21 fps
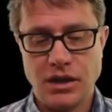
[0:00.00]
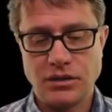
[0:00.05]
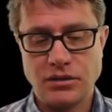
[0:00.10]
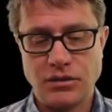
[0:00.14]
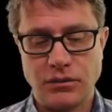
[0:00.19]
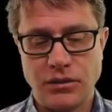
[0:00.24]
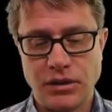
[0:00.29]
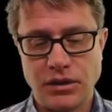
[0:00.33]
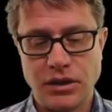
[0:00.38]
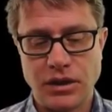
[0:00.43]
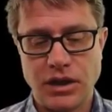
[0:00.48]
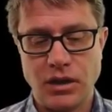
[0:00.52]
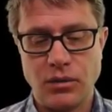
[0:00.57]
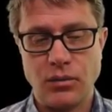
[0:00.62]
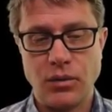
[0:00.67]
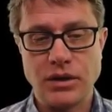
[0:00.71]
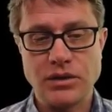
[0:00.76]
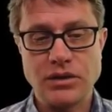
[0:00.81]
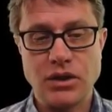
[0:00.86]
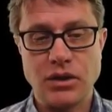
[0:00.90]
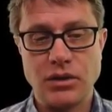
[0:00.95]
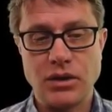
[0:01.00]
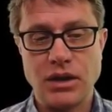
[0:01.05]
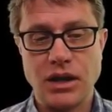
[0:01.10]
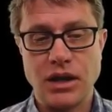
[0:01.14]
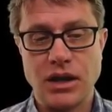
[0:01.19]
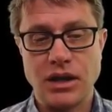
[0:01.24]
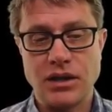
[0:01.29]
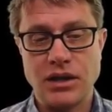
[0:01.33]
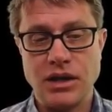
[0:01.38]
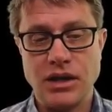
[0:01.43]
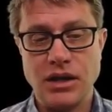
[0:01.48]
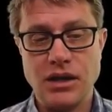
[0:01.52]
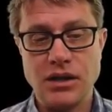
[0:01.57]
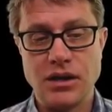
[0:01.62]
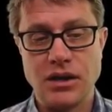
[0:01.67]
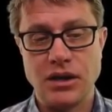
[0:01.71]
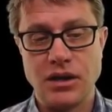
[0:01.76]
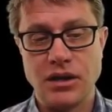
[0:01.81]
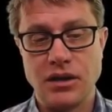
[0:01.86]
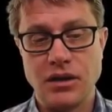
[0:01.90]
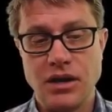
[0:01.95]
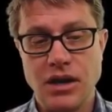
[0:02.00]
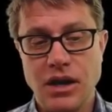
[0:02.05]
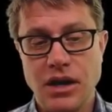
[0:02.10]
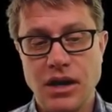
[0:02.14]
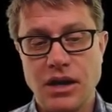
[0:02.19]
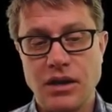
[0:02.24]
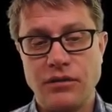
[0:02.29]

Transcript: And so if we look at what's going on here,